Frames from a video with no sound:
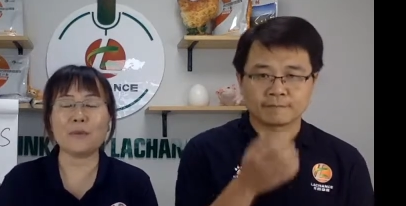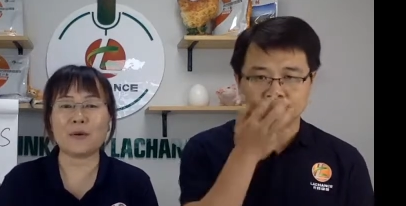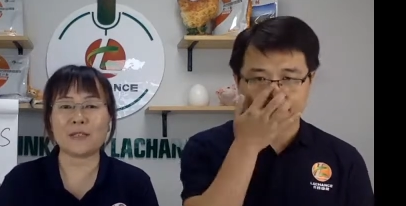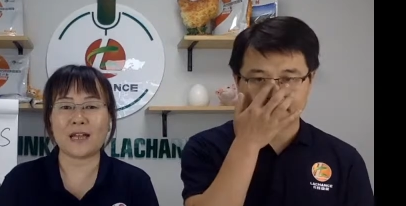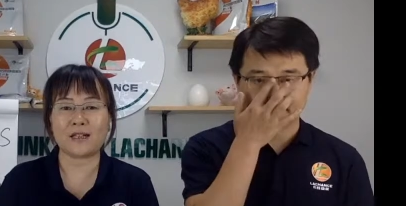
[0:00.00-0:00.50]

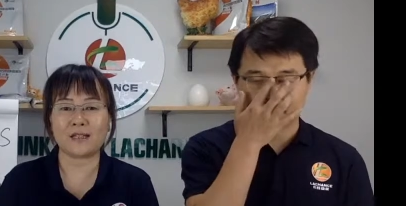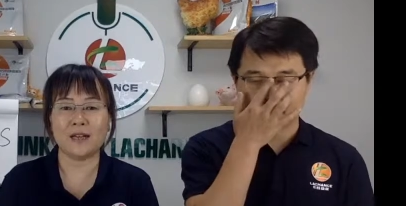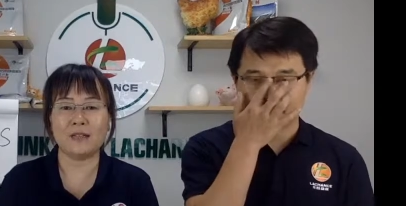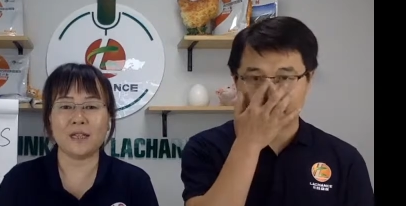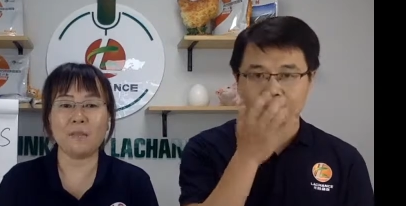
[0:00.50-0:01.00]
Speaker 1: products
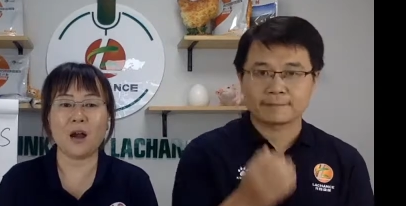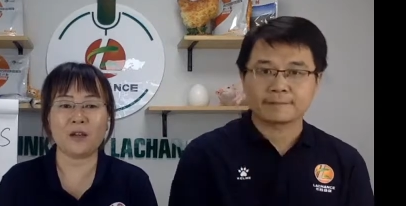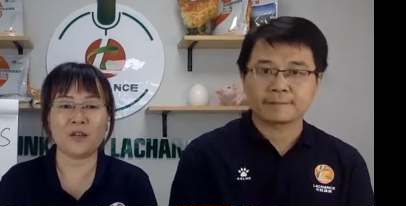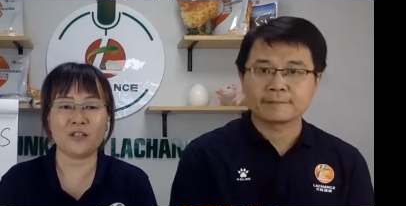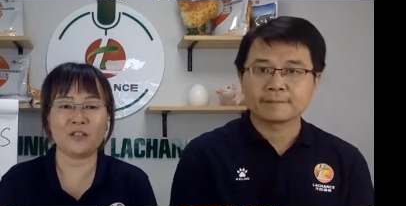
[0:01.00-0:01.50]
on the
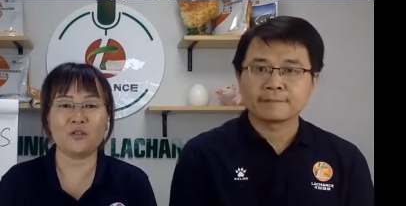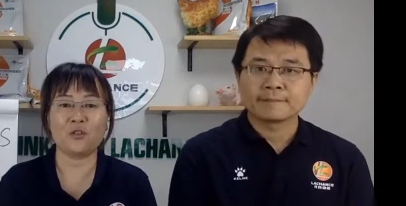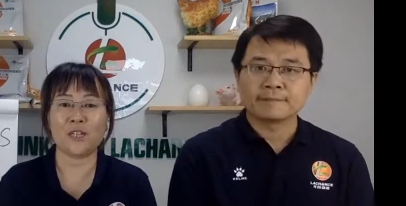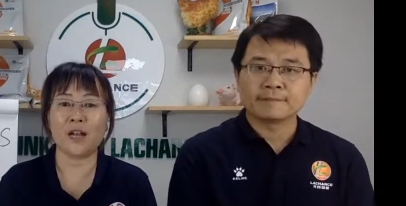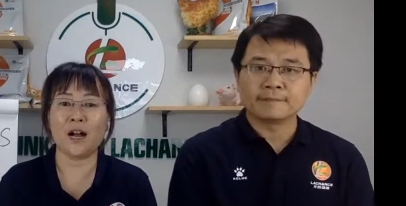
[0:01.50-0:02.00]
market for
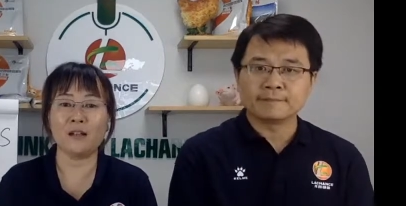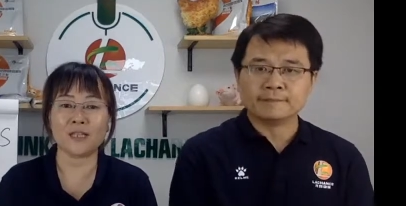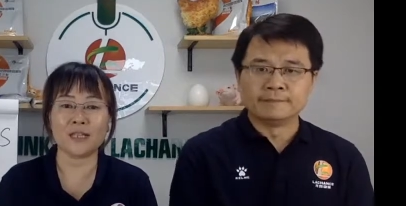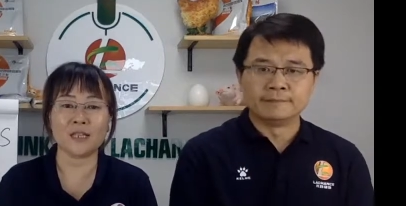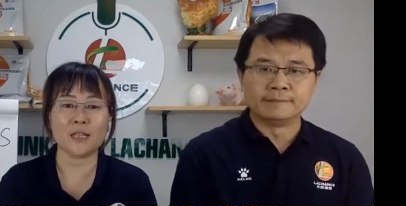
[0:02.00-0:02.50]

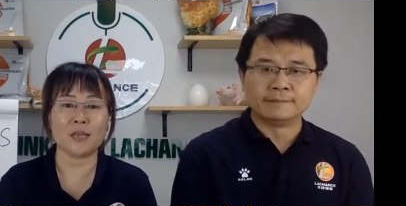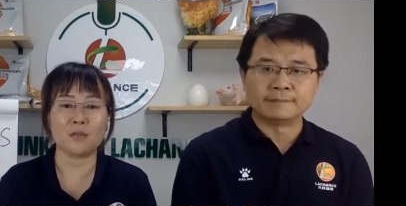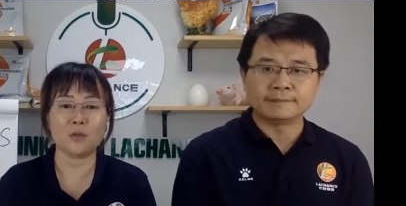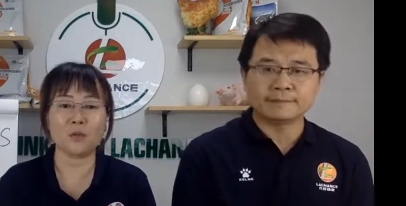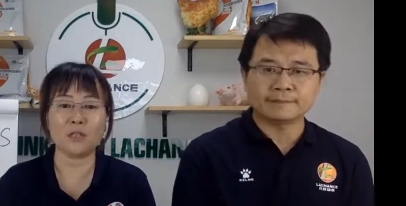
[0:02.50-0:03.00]
enhancing the
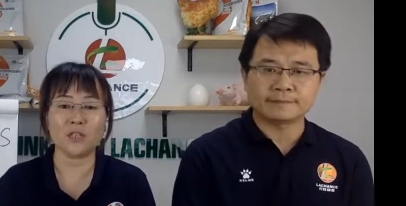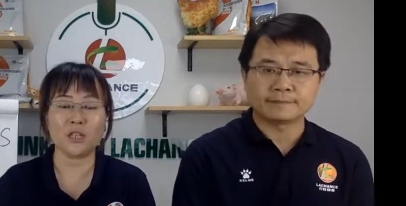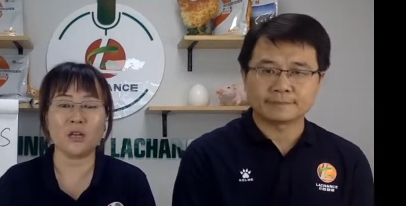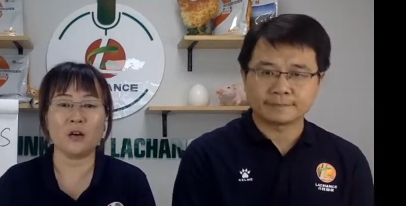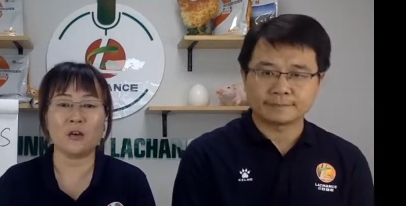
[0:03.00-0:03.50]
immunity
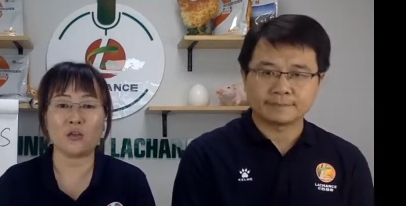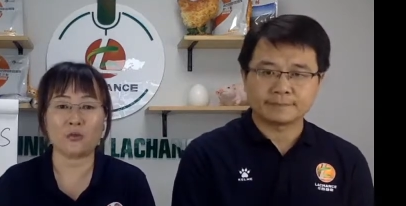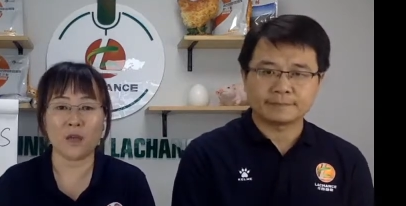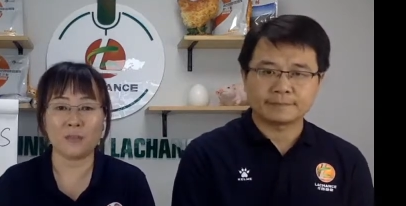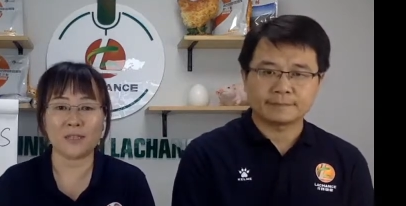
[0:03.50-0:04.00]
of
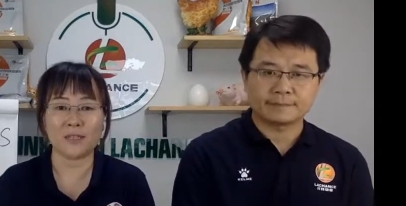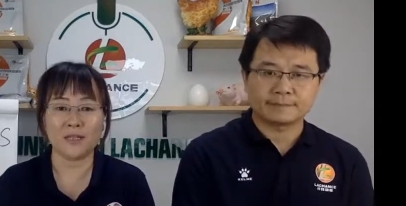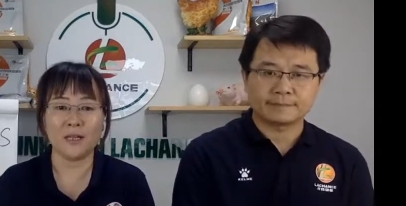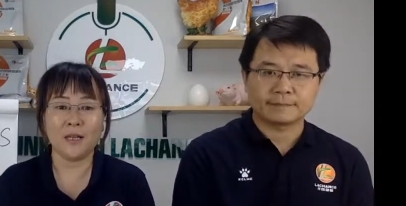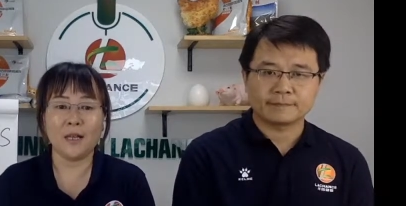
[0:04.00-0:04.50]
shrimps.
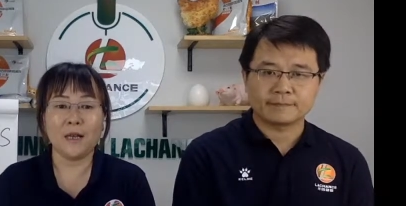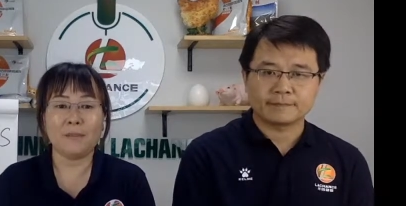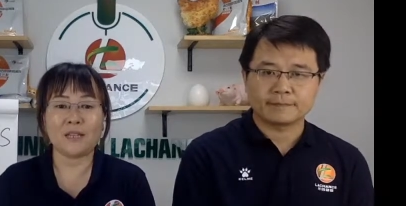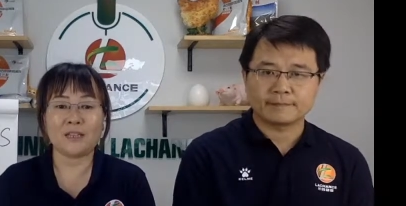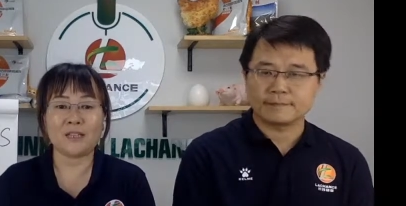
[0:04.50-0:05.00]

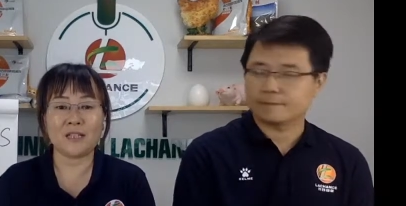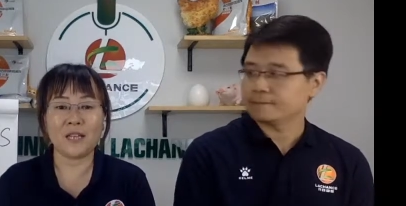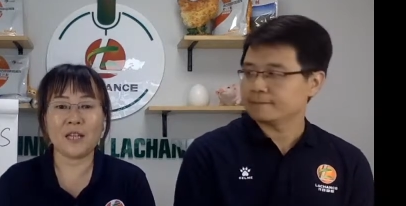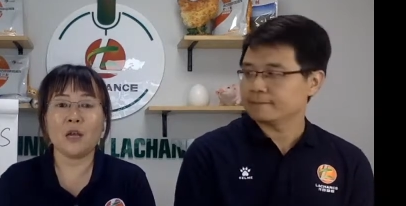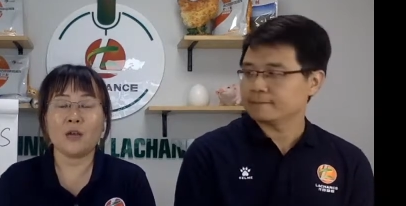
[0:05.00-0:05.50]
But
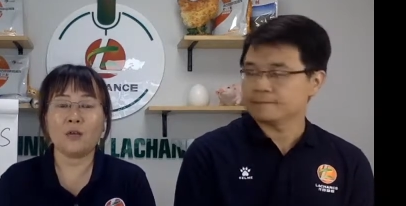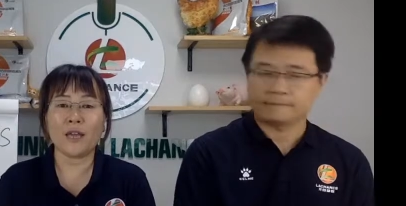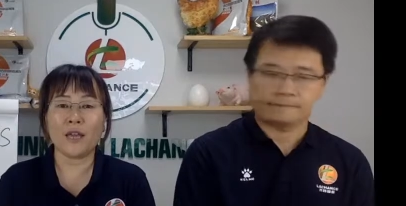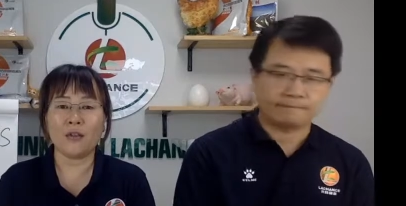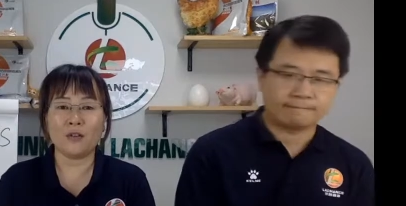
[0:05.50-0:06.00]
today, we
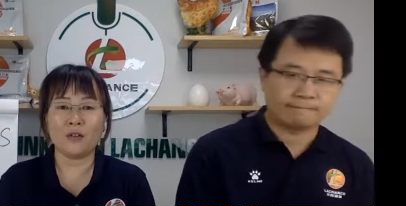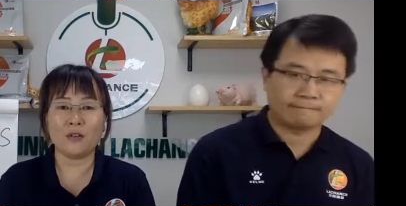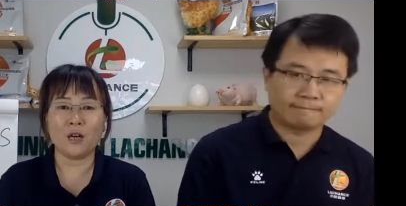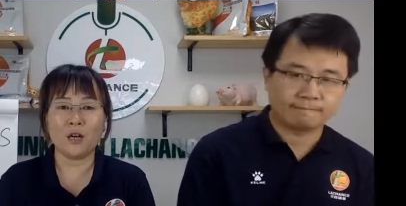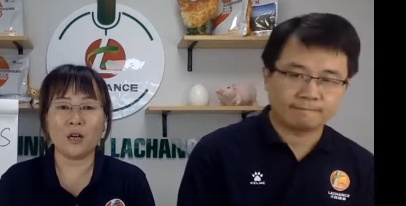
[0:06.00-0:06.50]
have
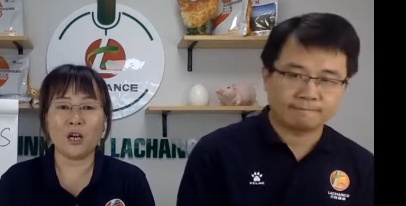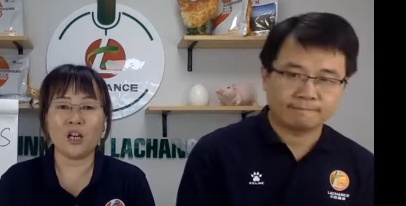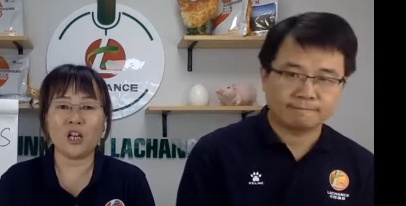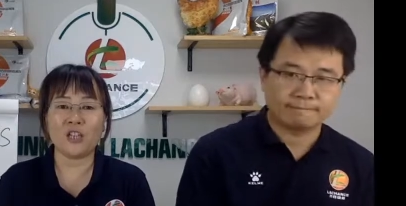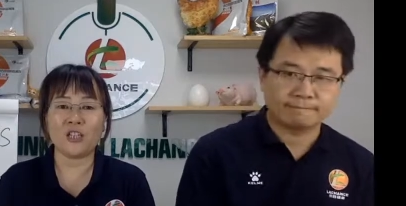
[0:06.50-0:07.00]

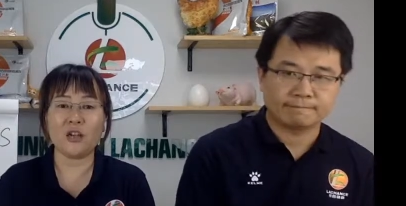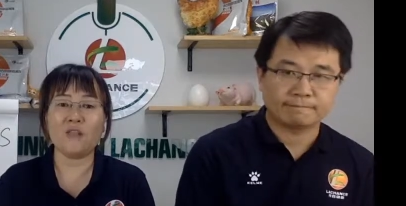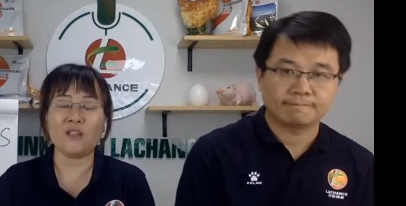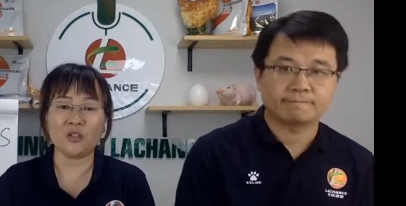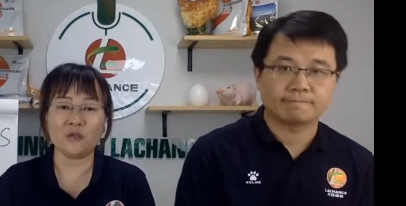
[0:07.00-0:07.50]
a
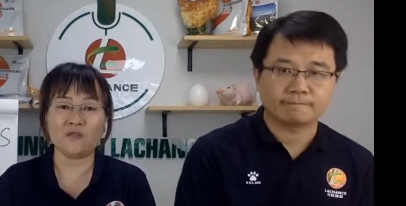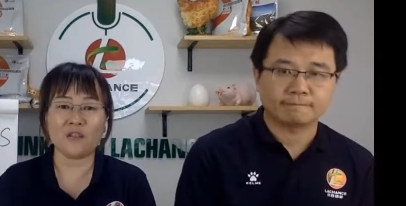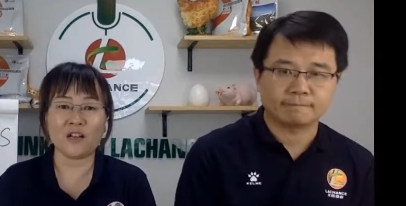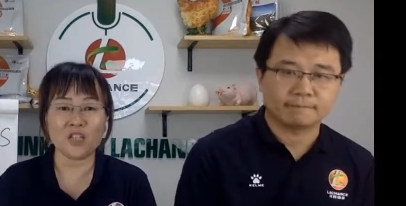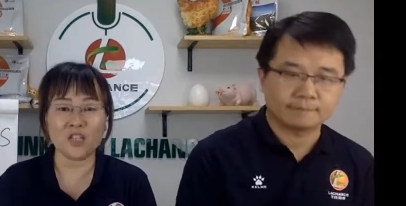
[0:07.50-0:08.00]
innovative
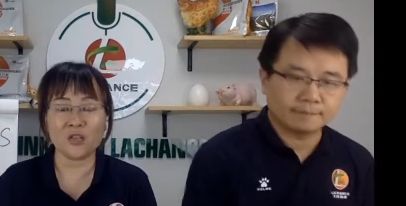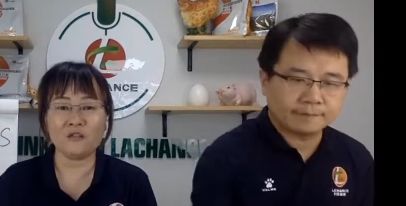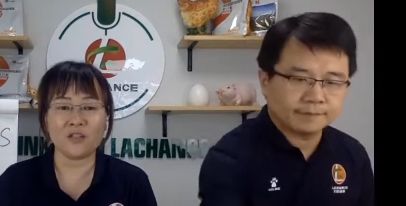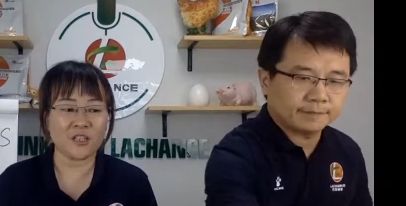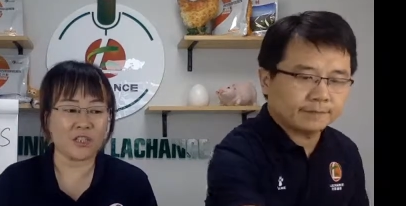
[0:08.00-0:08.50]
functional
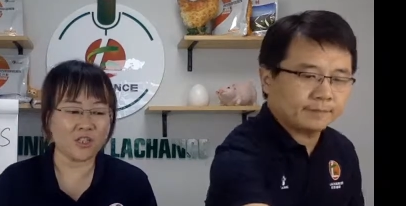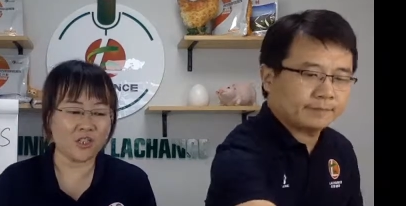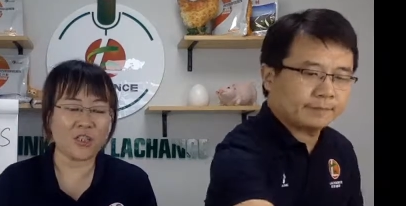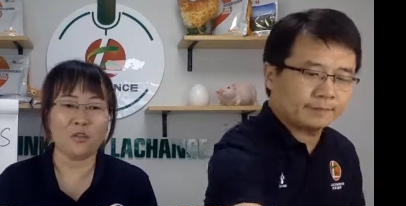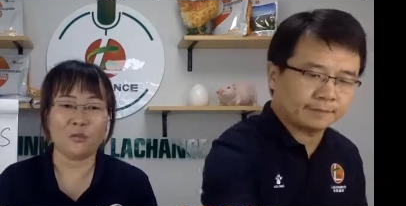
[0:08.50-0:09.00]
feed
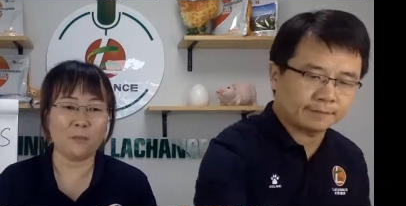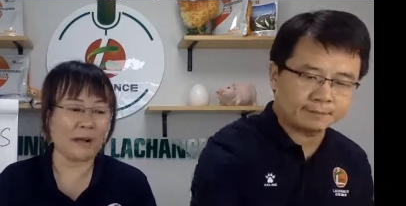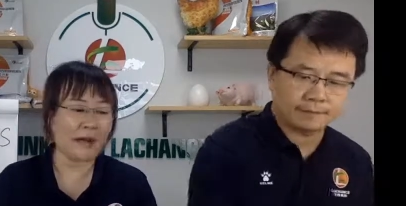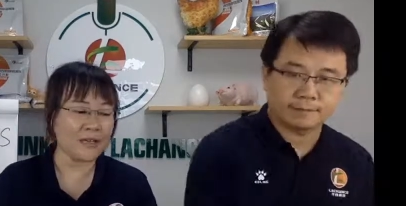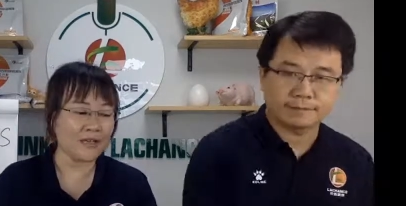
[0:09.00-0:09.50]
additive
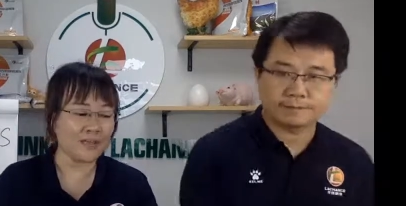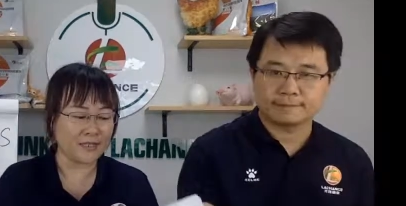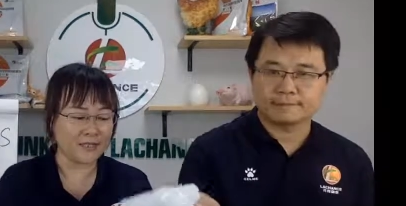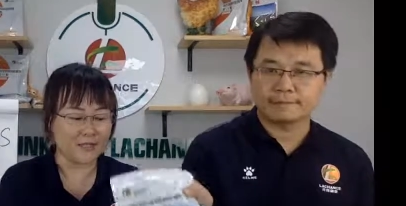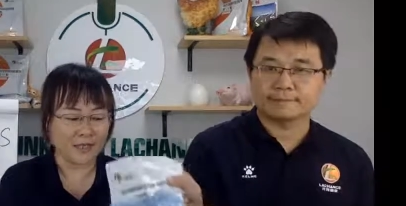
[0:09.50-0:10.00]

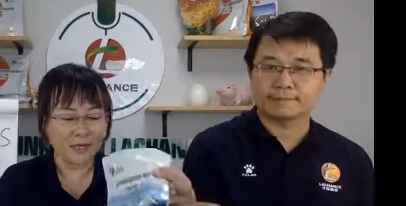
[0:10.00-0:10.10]
acids,